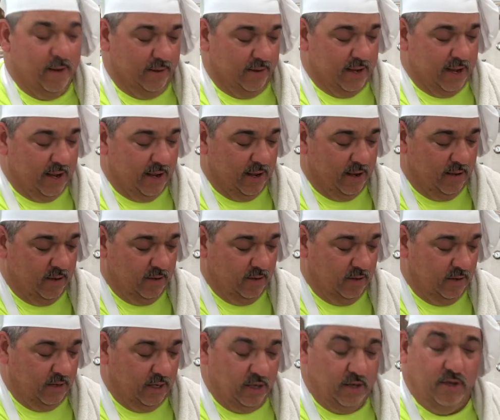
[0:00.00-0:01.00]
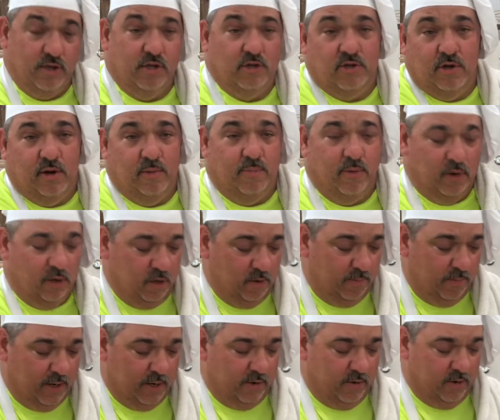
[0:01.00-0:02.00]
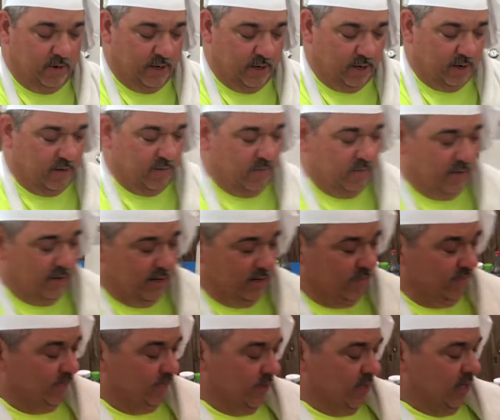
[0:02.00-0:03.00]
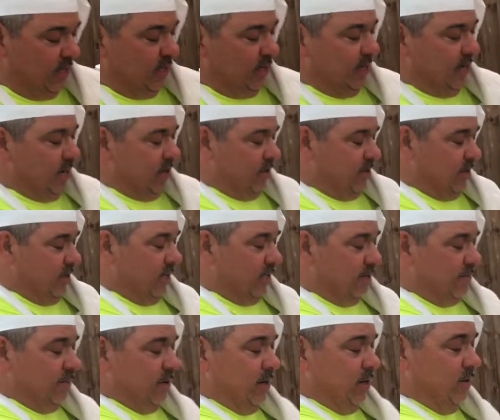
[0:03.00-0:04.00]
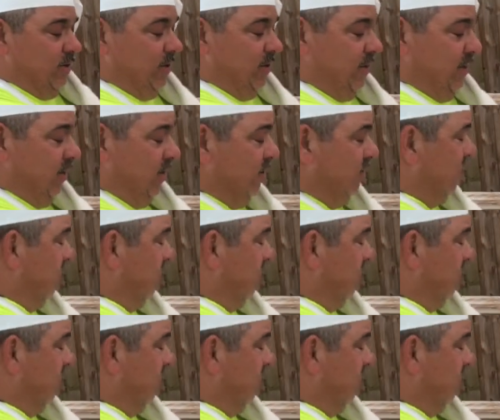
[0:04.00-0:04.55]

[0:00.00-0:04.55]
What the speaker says: that. Okay, you're just trying to put a little butter on there, right? Now you got the butter on there,